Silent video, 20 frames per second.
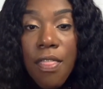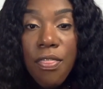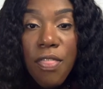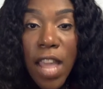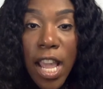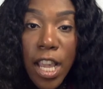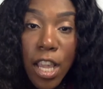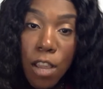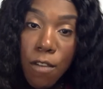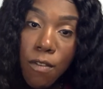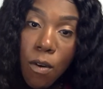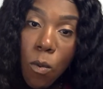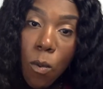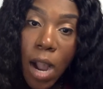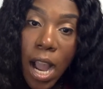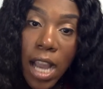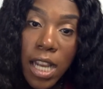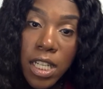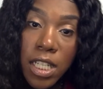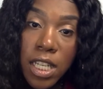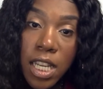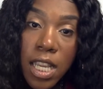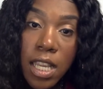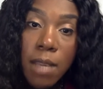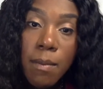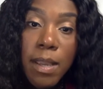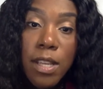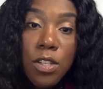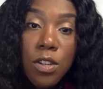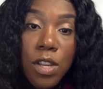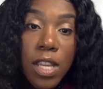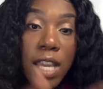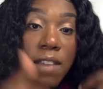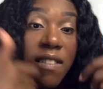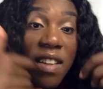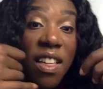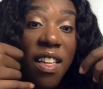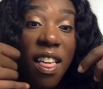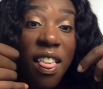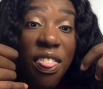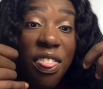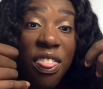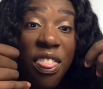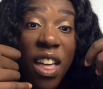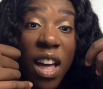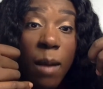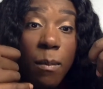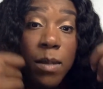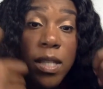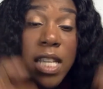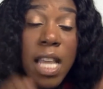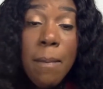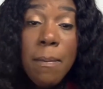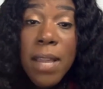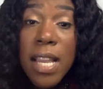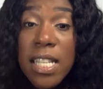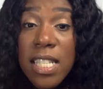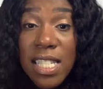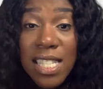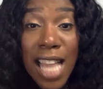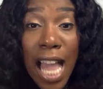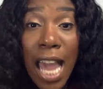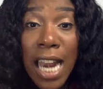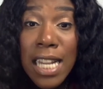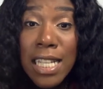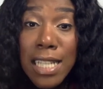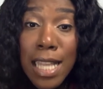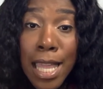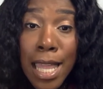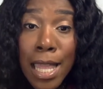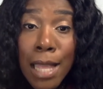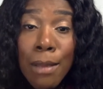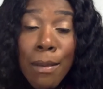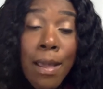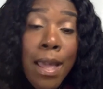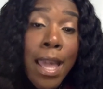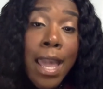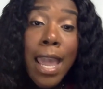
Thank you for watching. Make sure you give it a thumbs up because it's hot as hell,